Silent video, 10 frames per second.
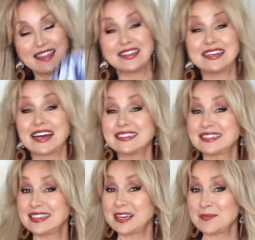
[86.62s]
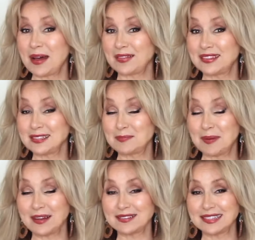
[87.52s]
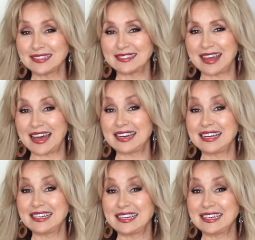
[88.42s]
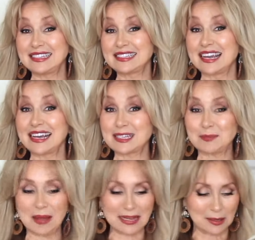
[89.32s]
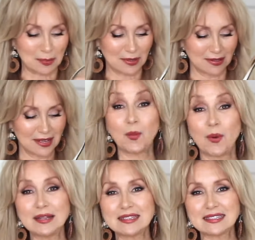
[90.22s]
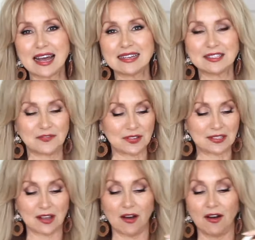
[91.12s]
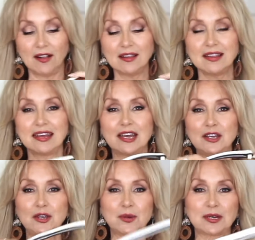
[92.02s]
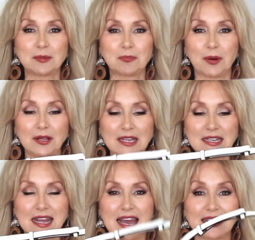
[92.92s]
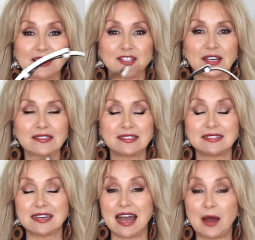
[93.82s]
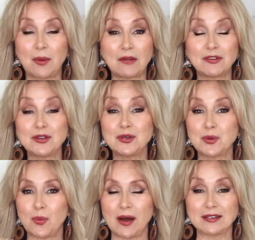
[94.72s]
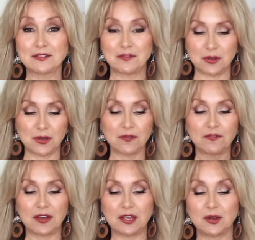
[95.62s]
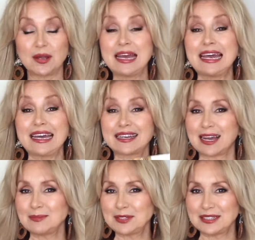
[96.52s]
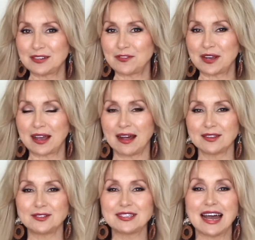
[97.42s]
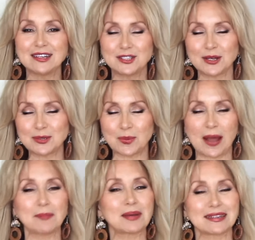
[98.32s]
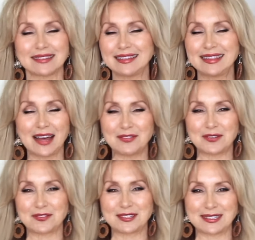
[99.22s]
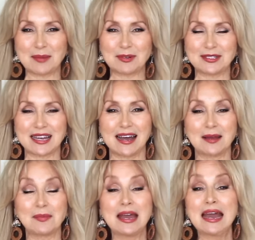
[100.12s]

The nice thing about this belt is that it is expandable. One size fits all. You can pull it and adjust it to however you want for your figure. It comes in different colors. I chose white because I love it for summertime.